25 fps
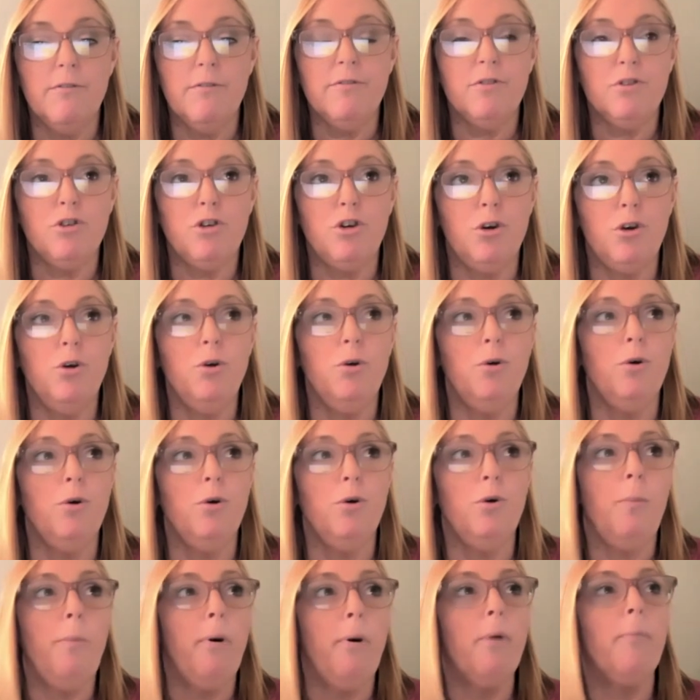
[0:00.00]

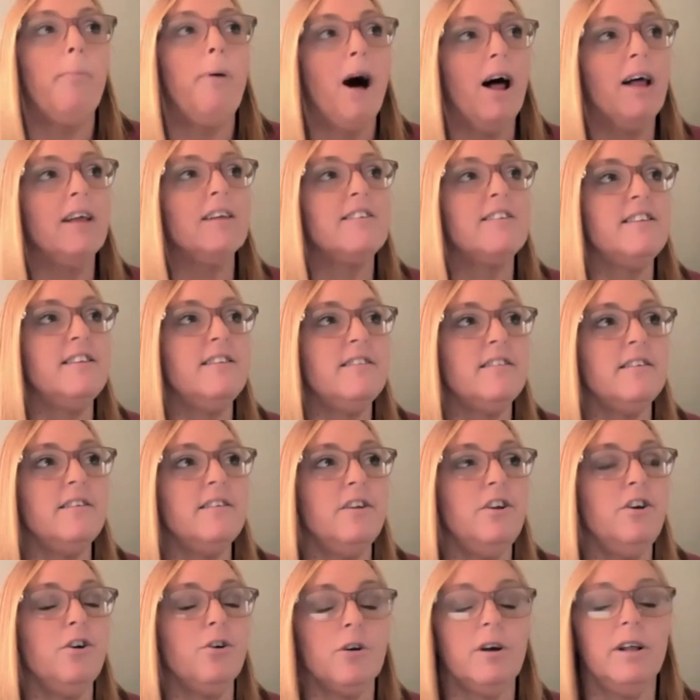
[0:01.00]
to put policies
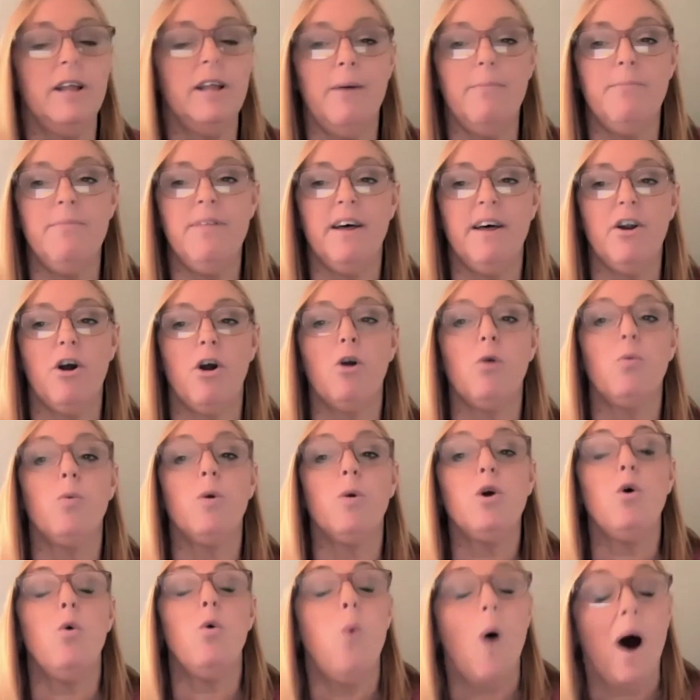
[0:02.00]
into your club that are a
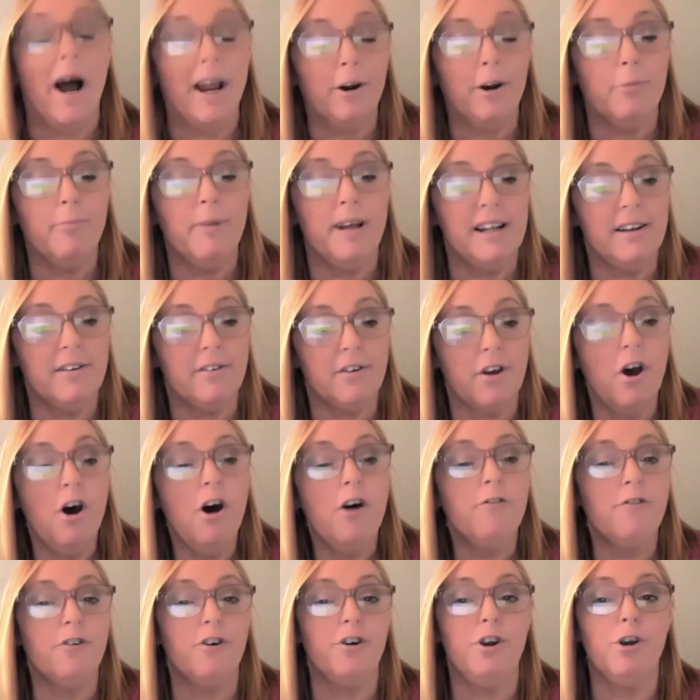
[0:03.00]
requirement
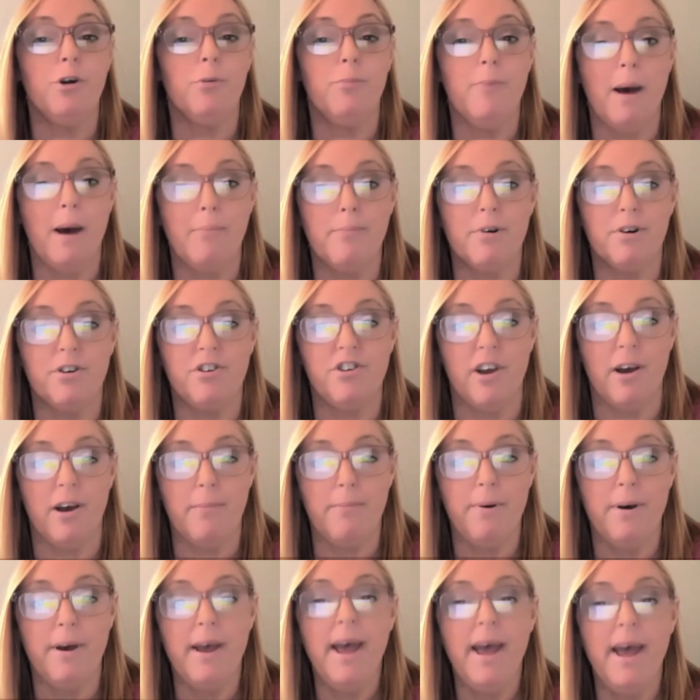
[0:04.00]
for your
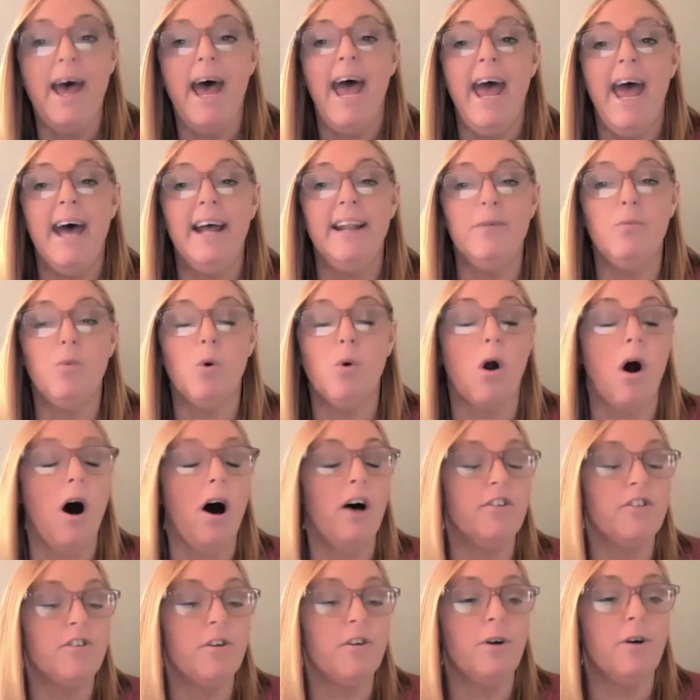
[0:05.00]
membership. And we're
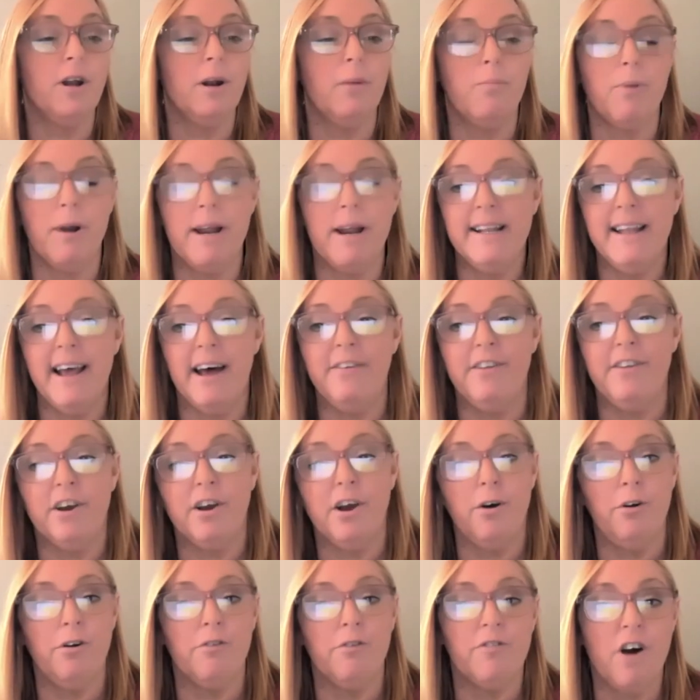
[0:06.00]
also going to break down the
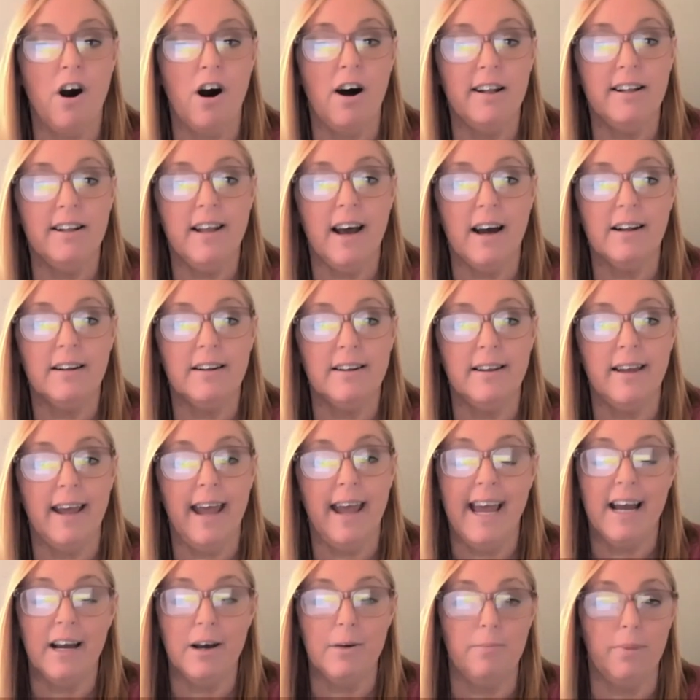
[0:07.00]
code of conduct
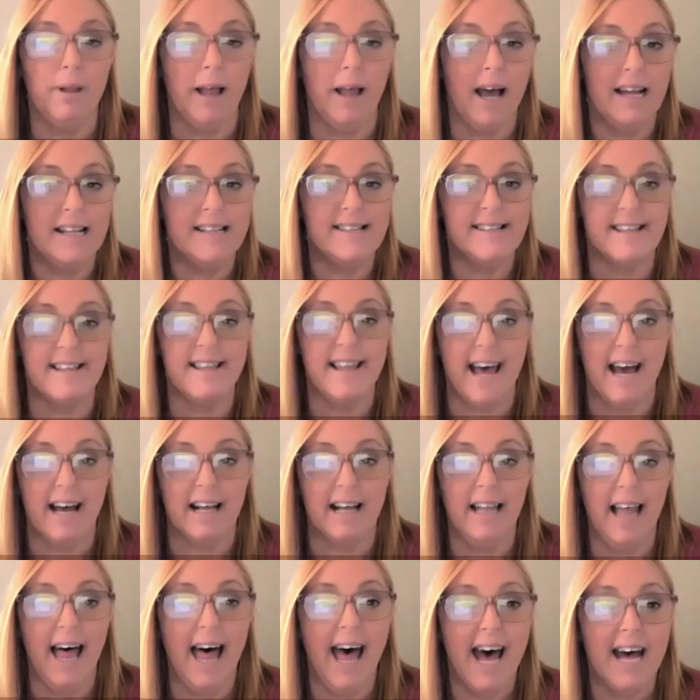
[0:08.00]
and compliance in that
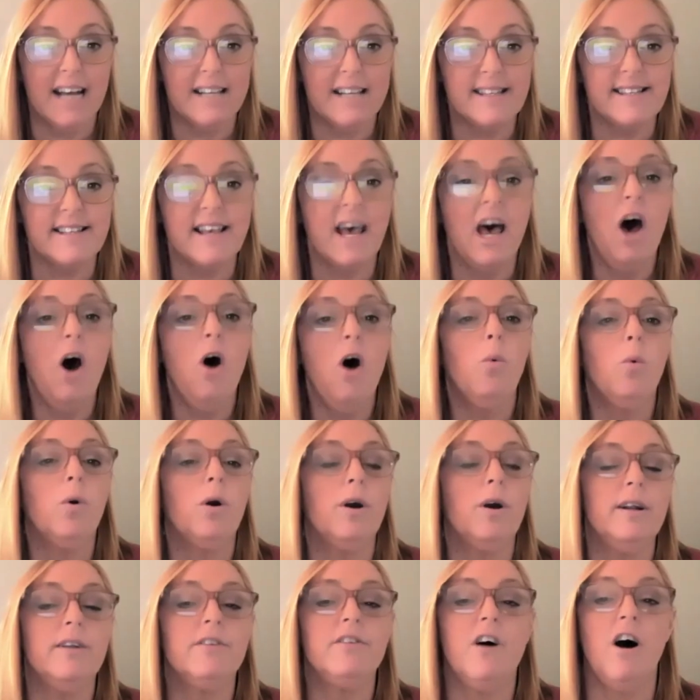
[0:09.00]
class. We're
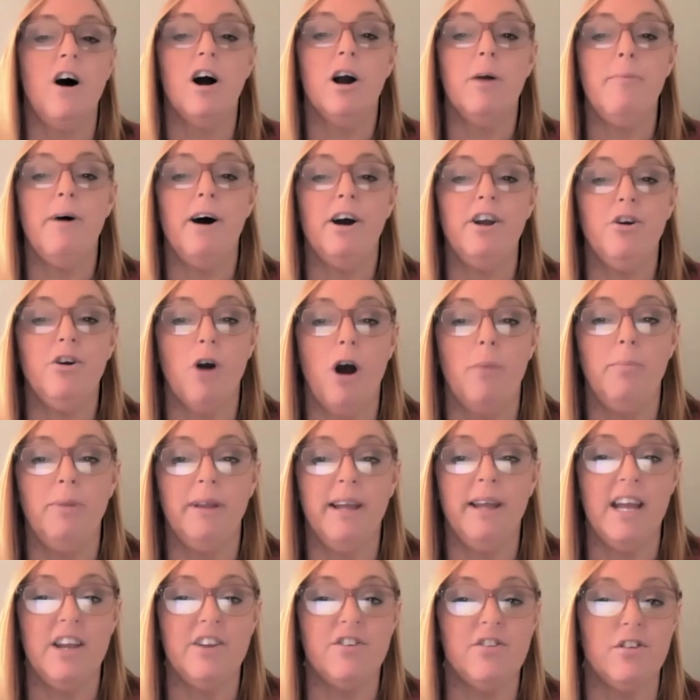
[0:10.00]
going to talk about your
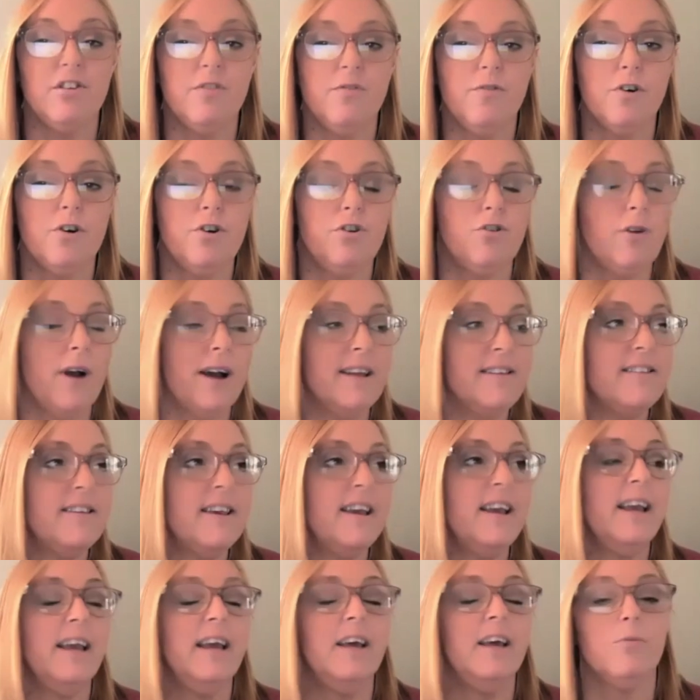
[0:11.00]
obligations for
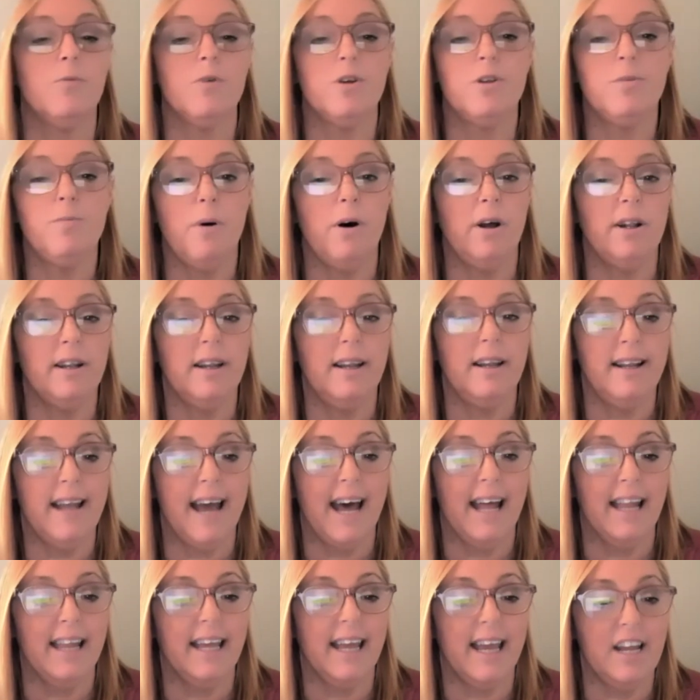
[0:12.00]
addressing and responding to
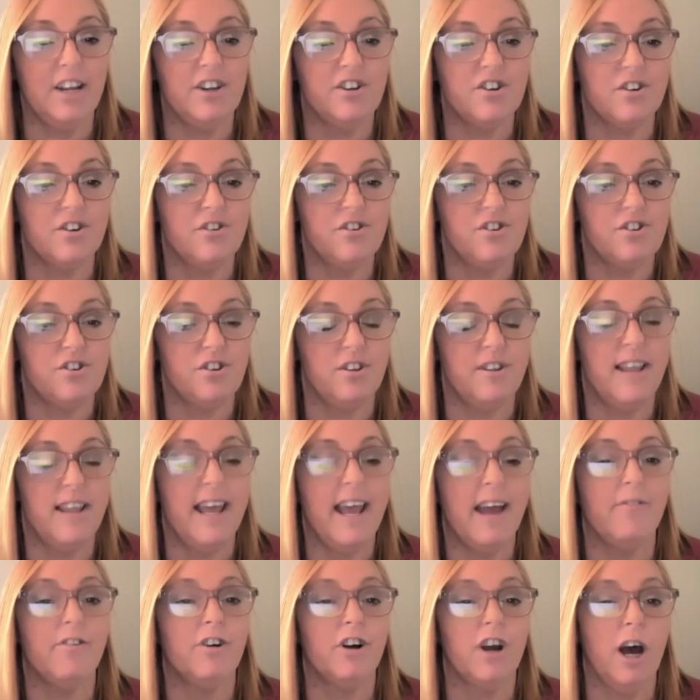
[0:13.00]
allegations should they
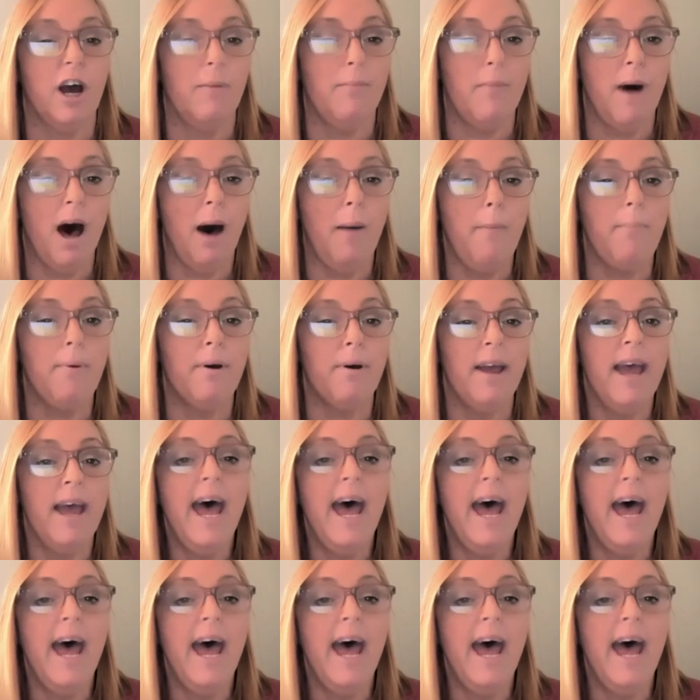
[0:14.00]
ever come up.